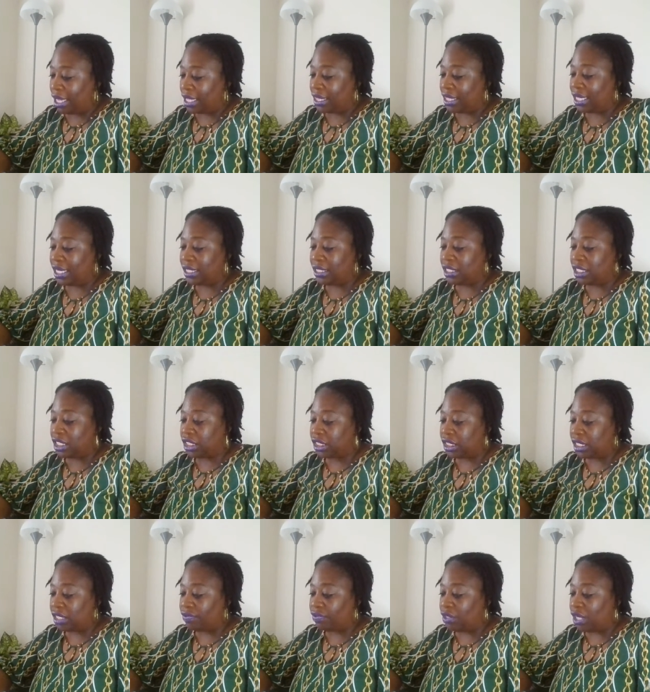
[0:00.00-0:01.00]
The
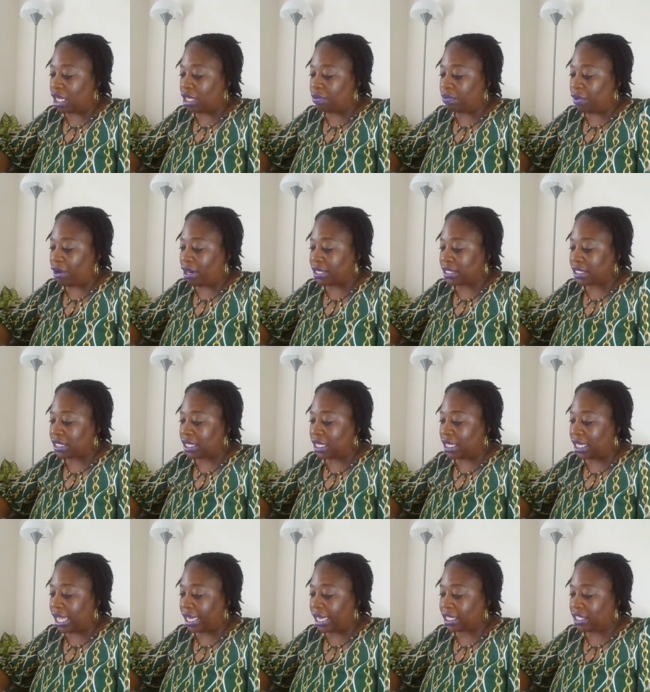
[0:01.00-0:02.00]
edition of Dunbar's
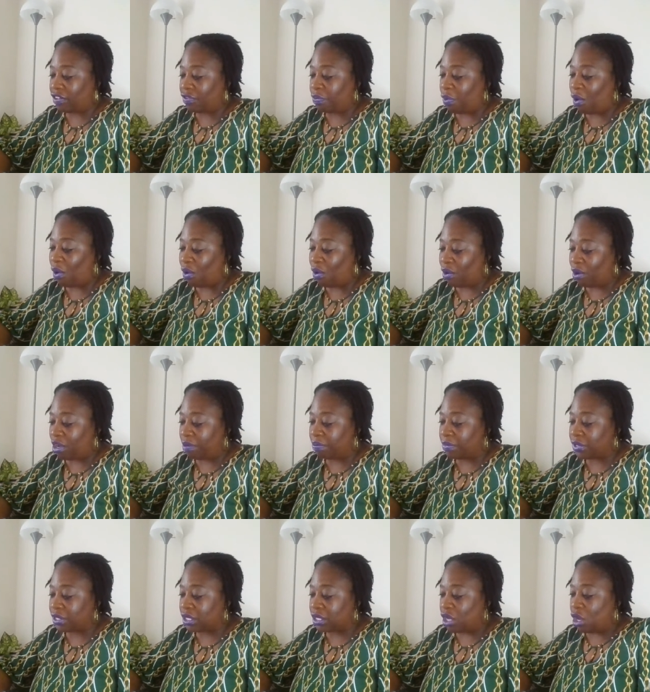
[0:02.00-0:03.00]
collective
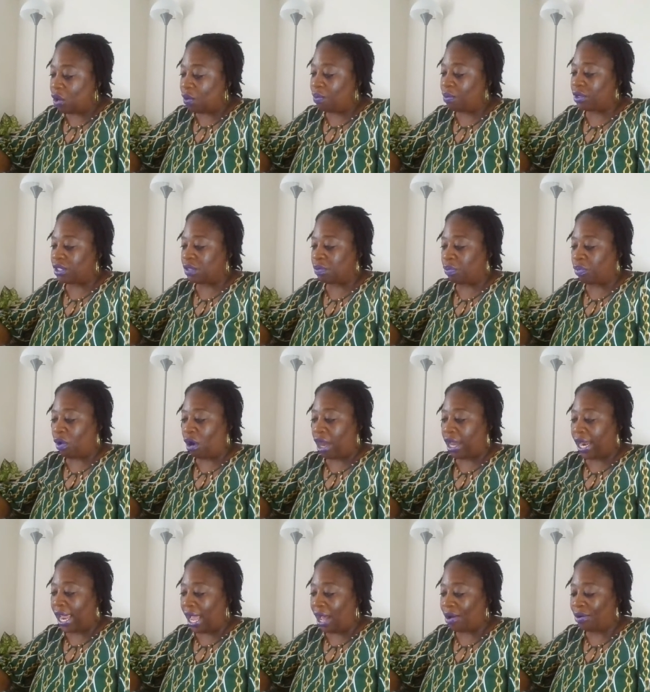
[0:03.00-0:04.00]
poems was
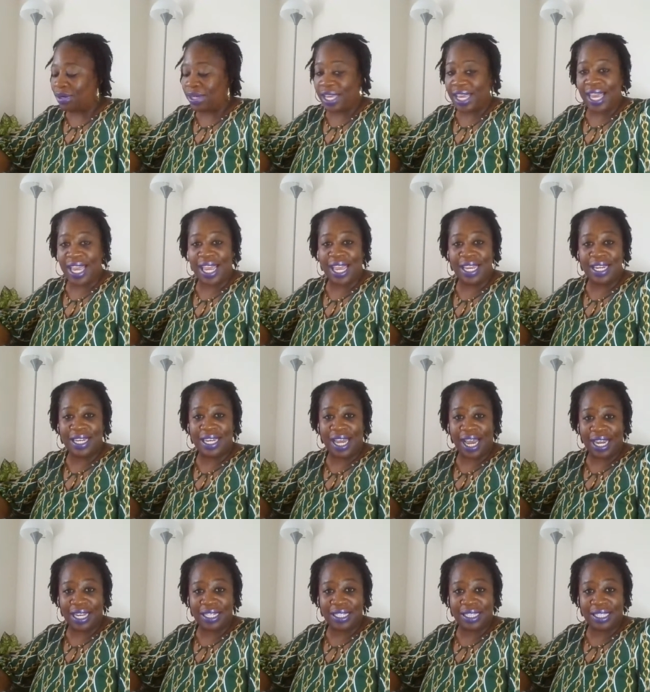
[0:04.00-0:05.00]
brought out in
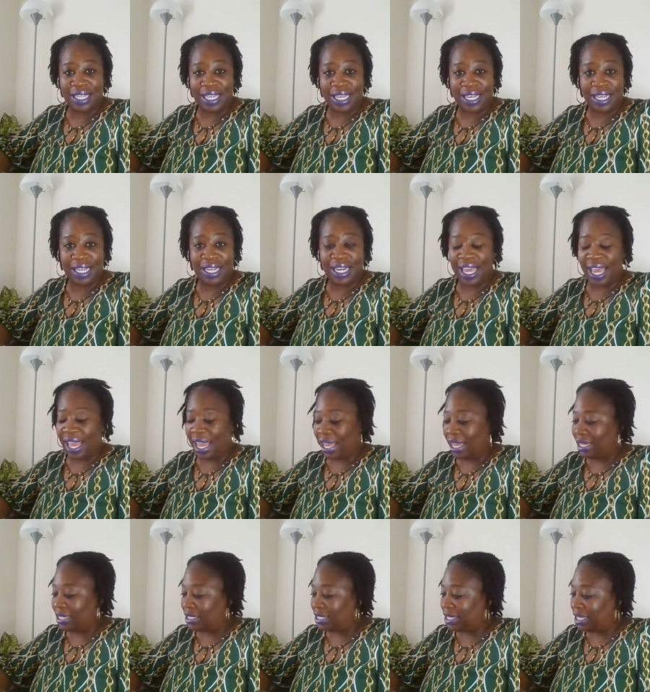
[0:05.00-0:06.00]

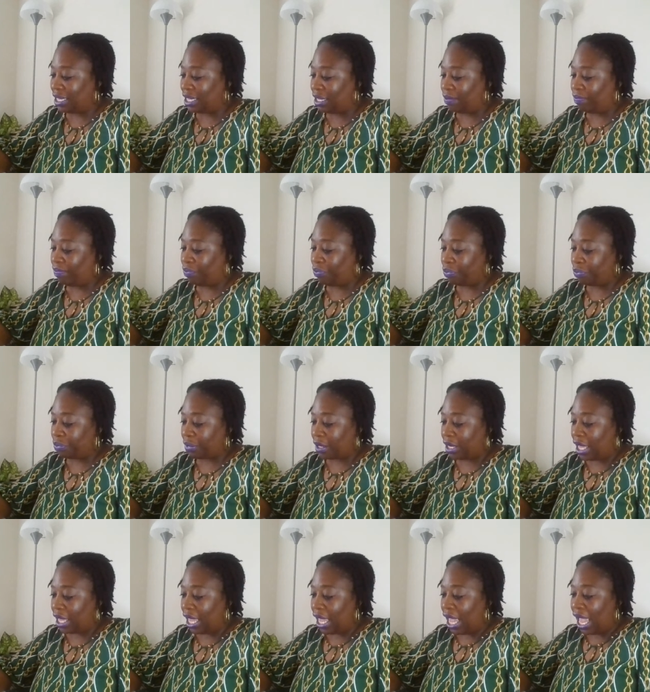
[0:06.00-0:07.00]
1918.
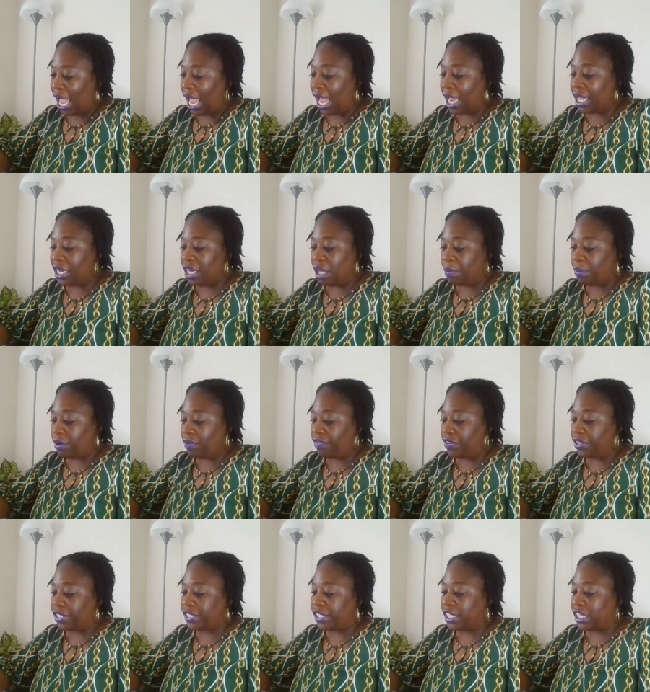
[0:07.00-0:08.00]
A number of
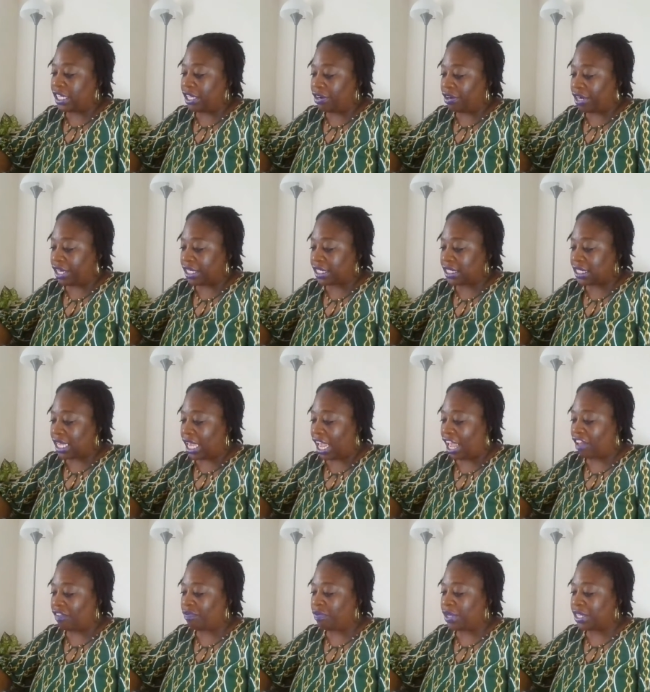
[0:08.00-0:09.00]
his lyrics
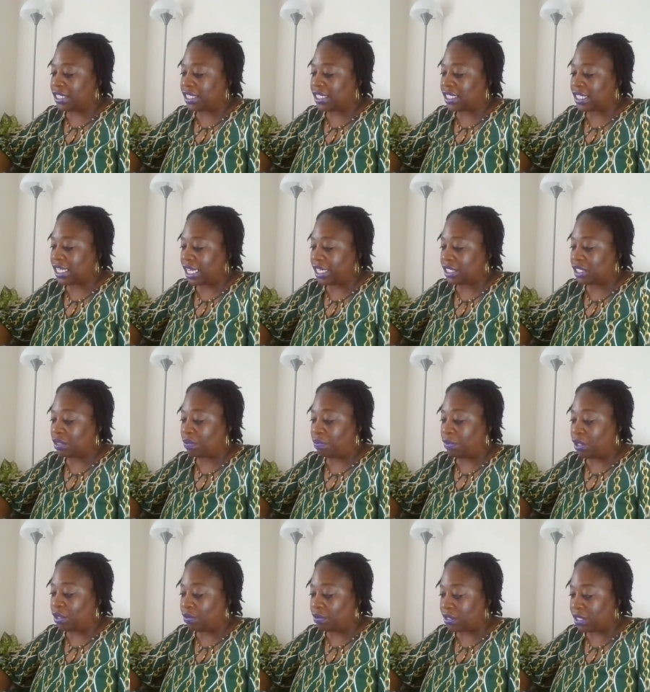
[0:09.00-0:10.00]
have been set to
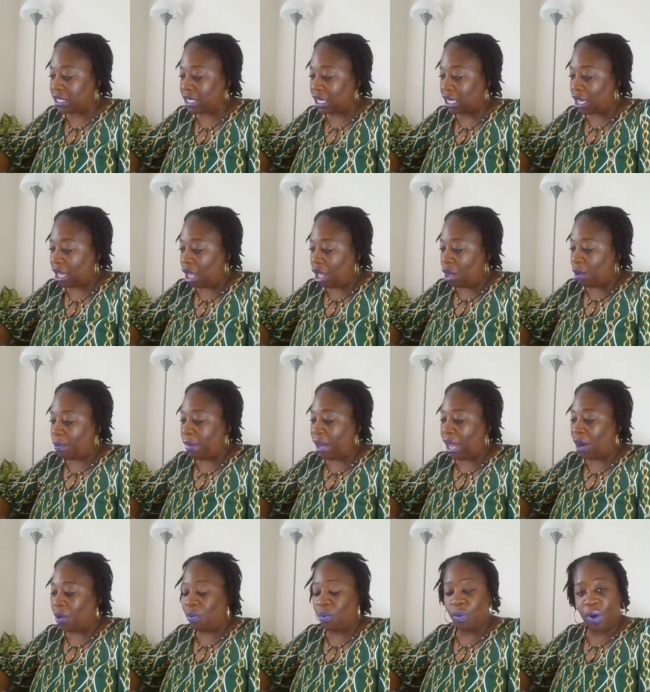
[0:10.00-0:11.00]
music
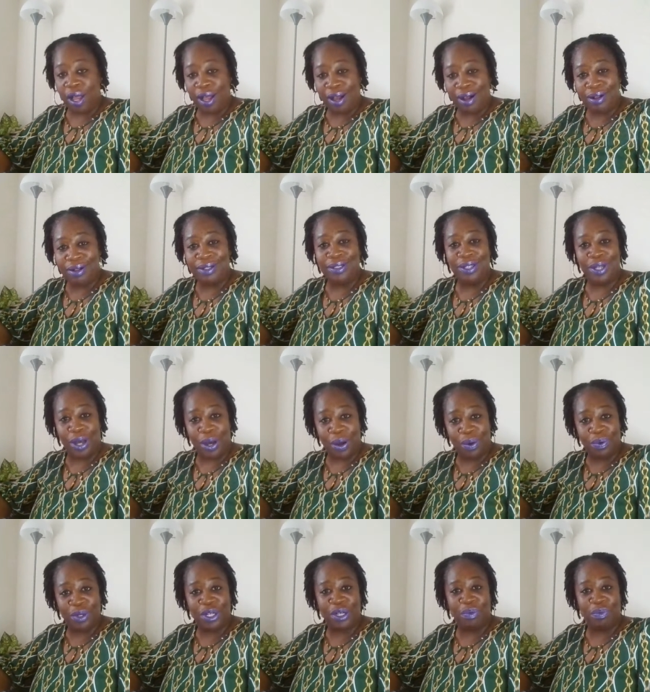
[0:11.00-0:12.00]
by well
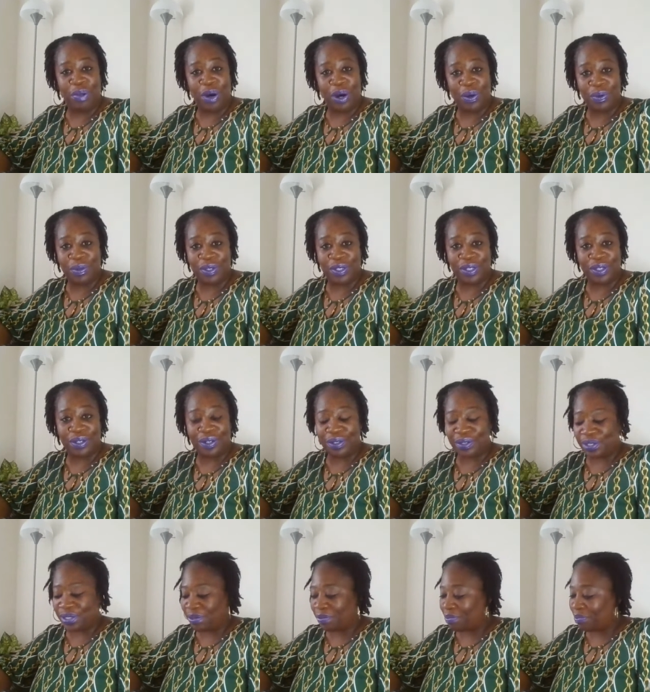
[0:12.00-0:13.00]
known
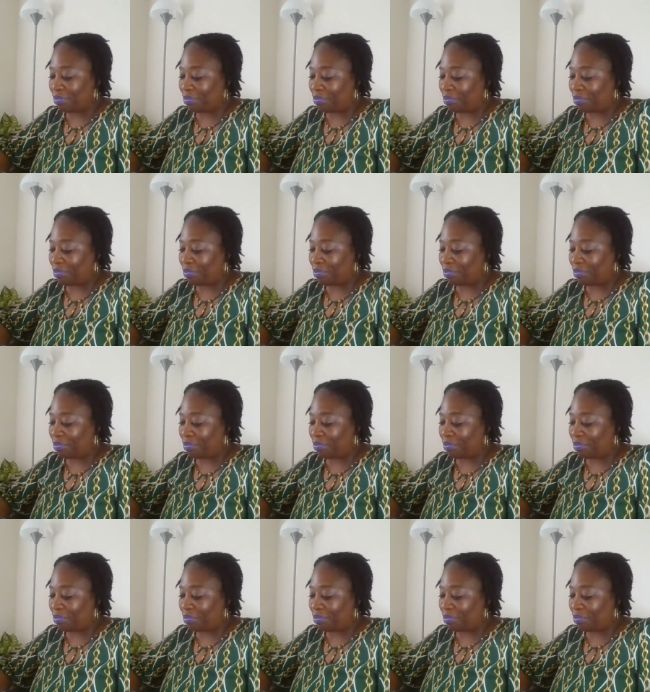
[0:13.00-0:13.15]
composers.